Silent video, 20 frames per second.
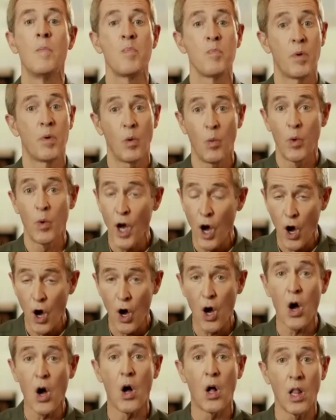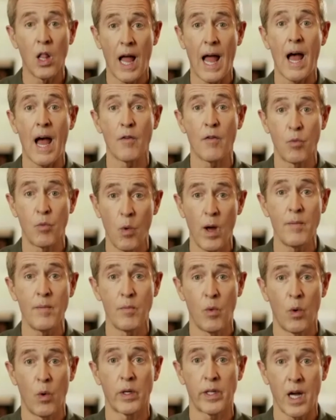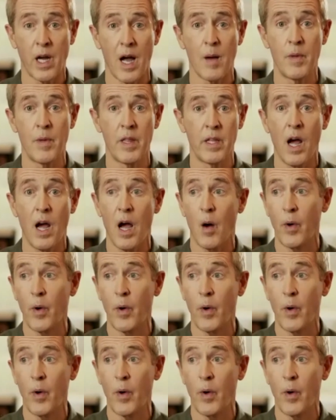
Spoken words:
but we all have way more in common than not.